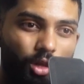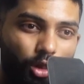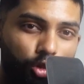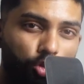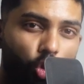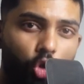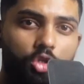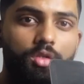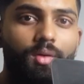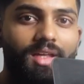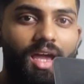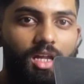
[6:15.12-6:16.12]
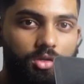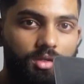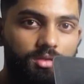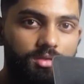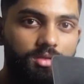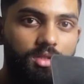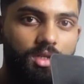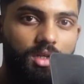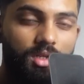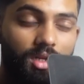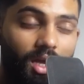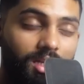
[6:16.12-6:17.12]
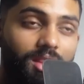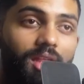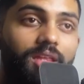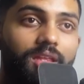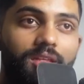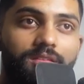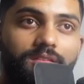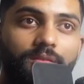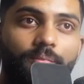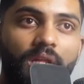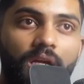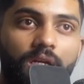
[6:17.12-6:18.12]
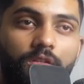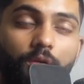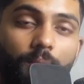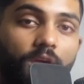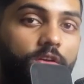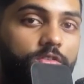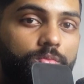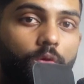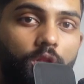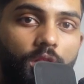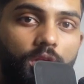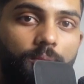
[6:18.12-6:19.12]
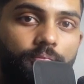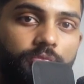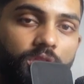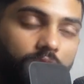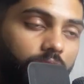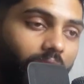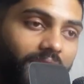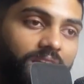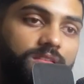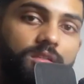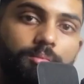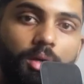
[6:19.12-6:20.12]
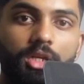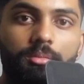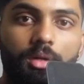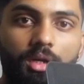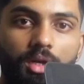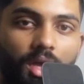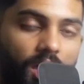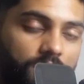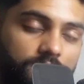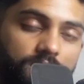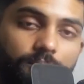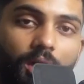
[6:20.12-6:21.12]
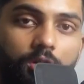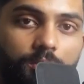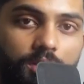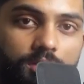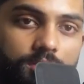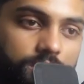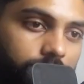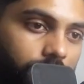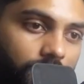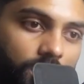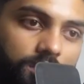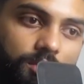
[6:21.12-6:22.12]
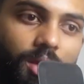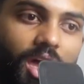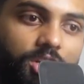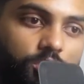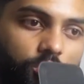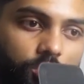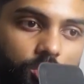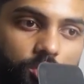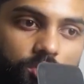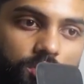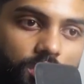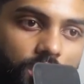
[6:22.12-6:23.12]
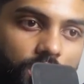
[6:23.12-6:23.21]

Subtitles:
loaded with calories. And the thing is, you make a smoothie, you add in some peanut butter, you add in some almonds, some cashews,